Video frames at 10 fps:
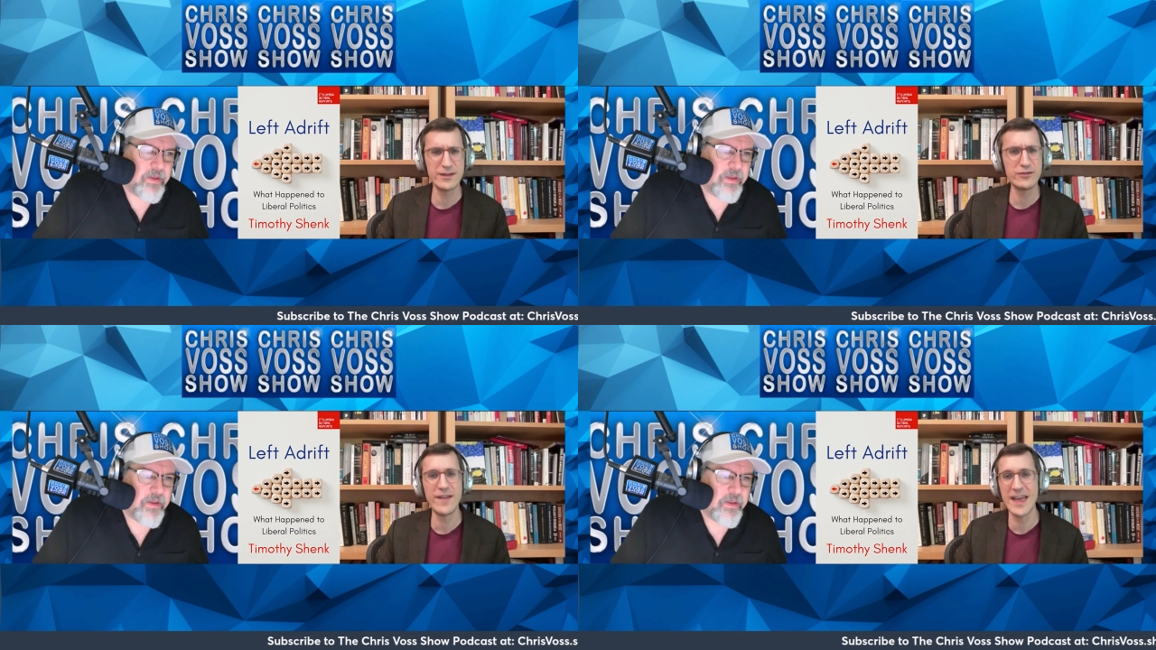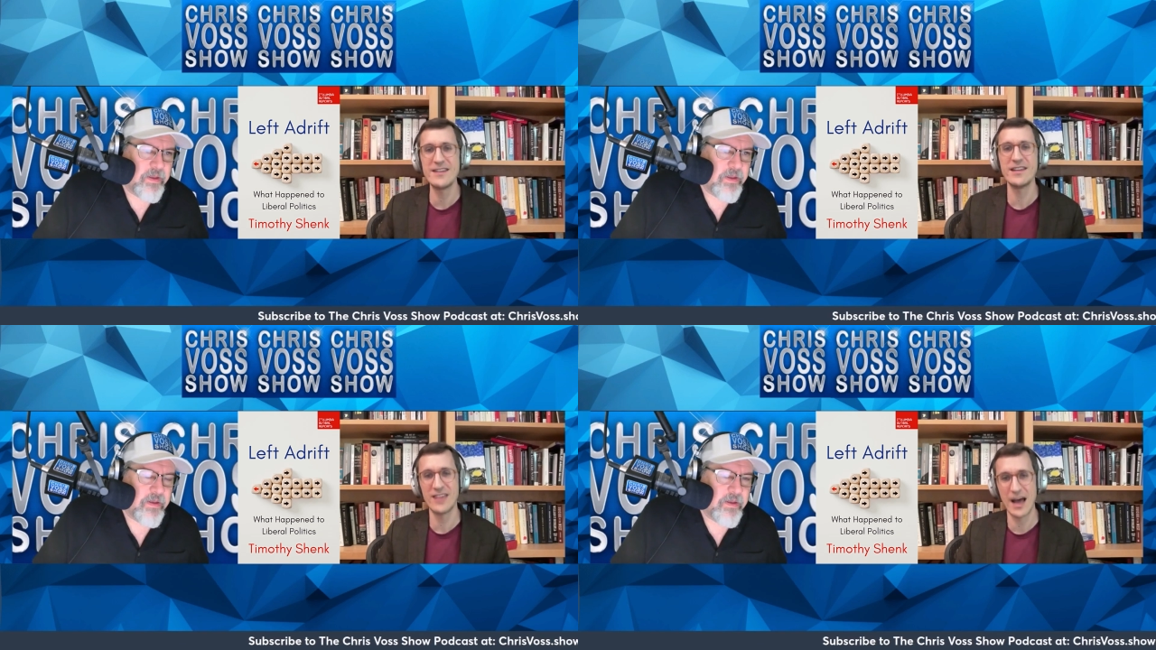Speaker 1: but it's sort of
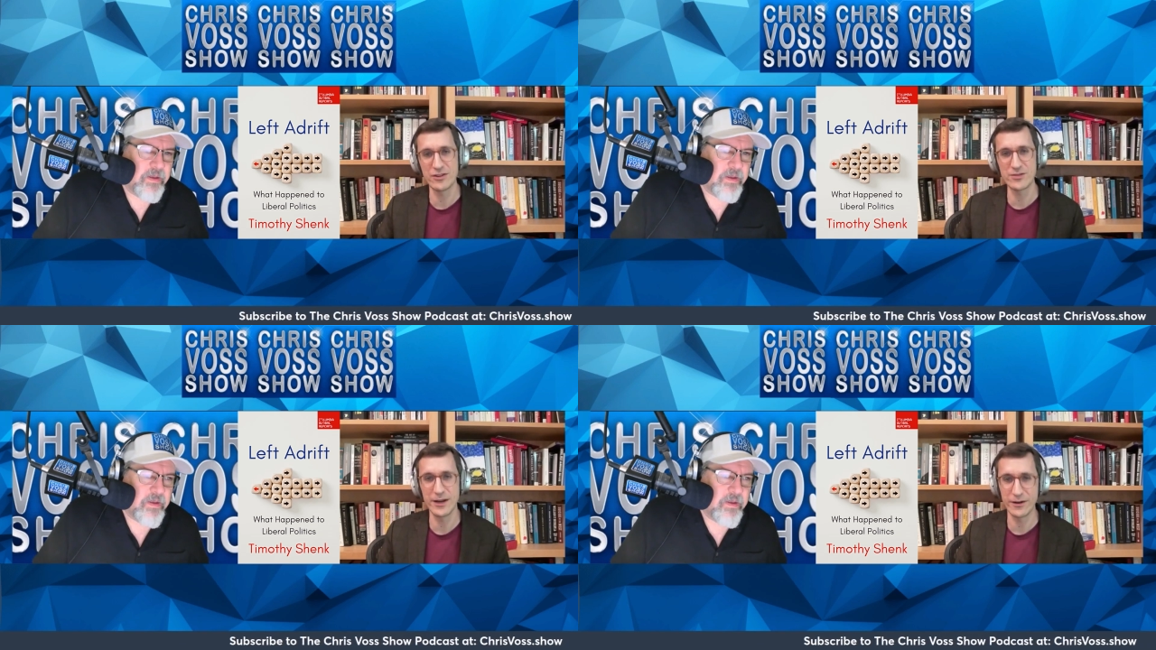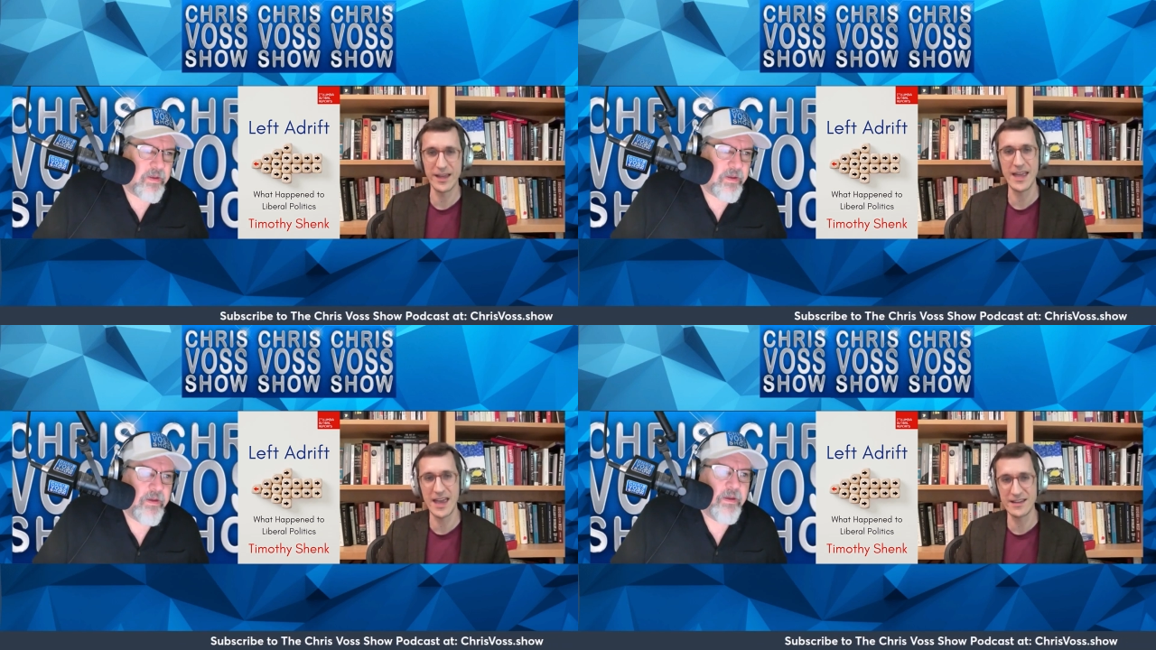anti-establishment or
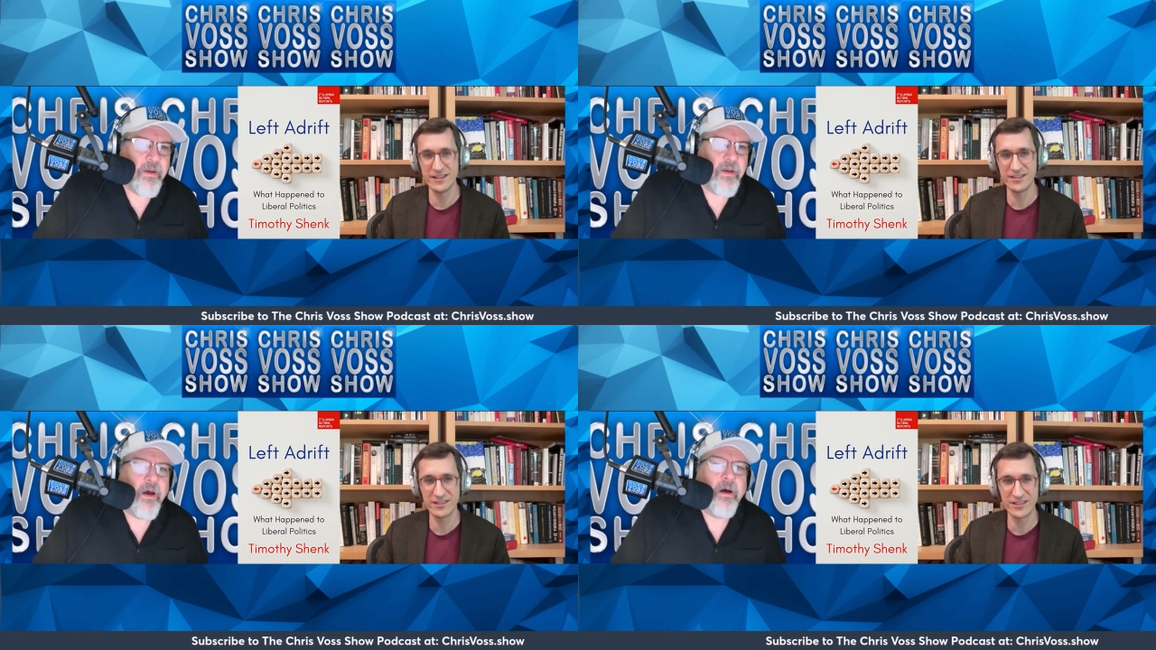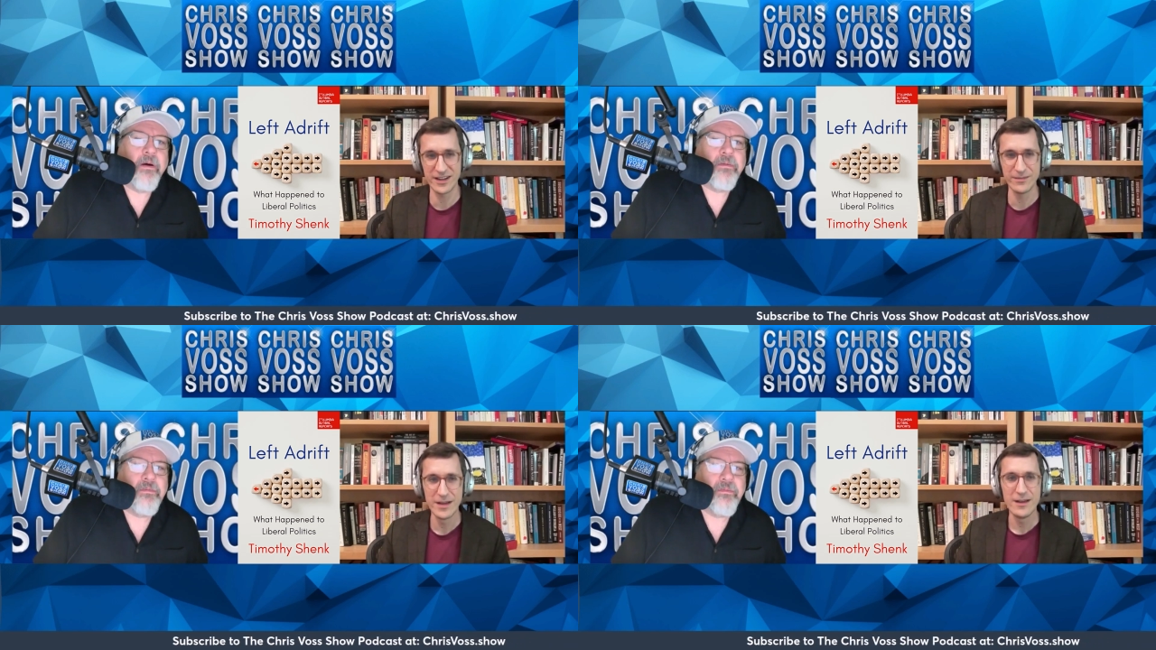like anti-system.
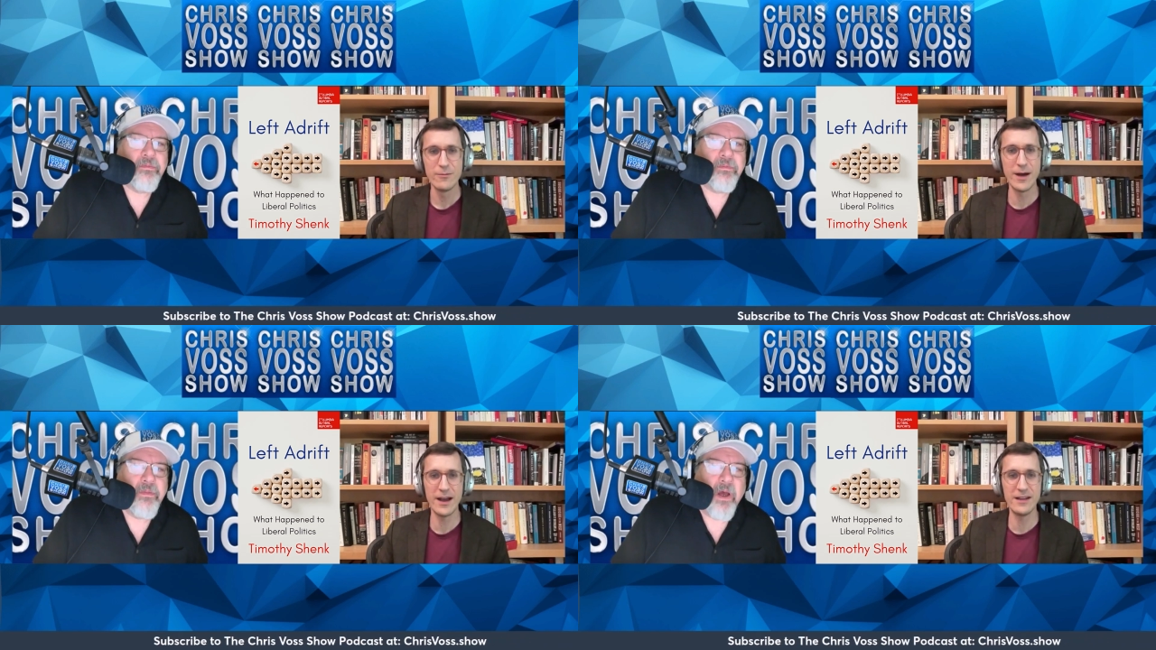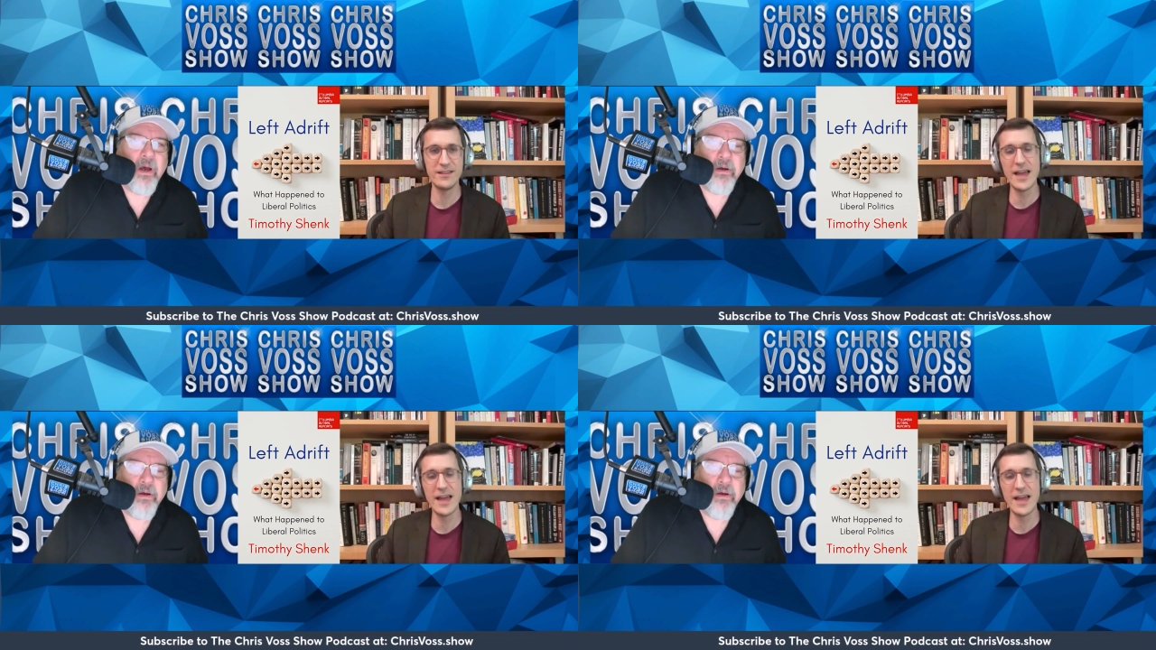Oh. Where it's, oh, okay.